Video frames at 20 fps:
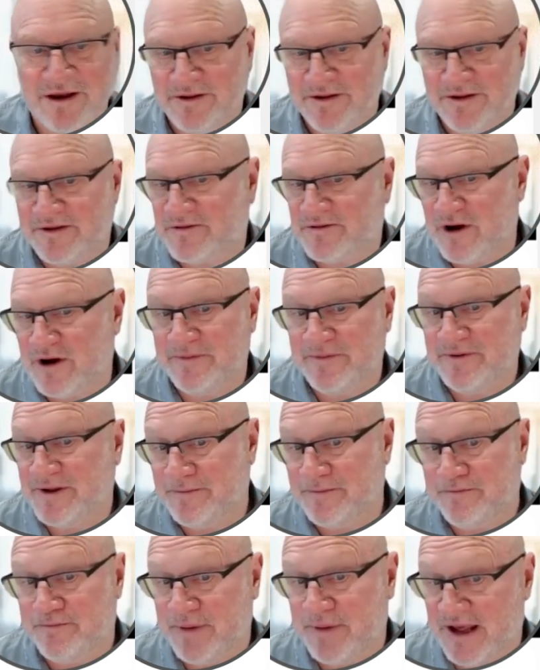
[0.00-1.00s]
Describe
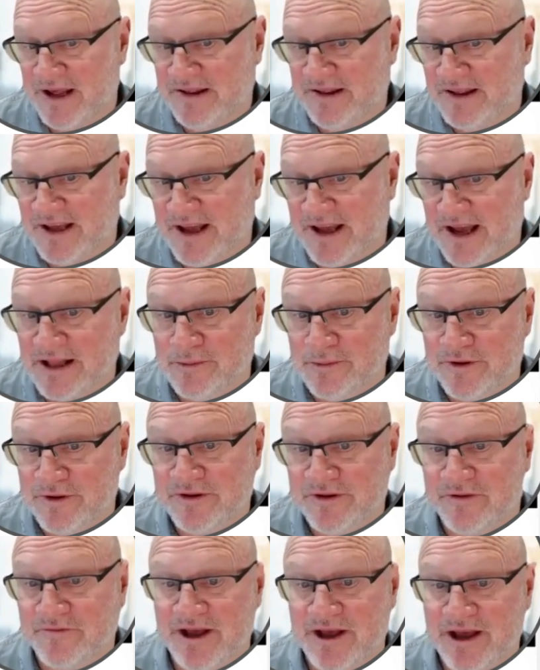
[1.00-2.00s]
some basic
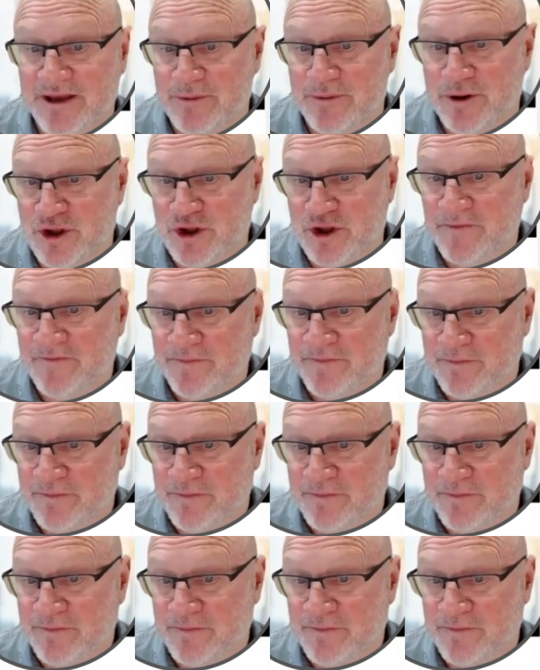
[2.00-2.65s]
elements of the image,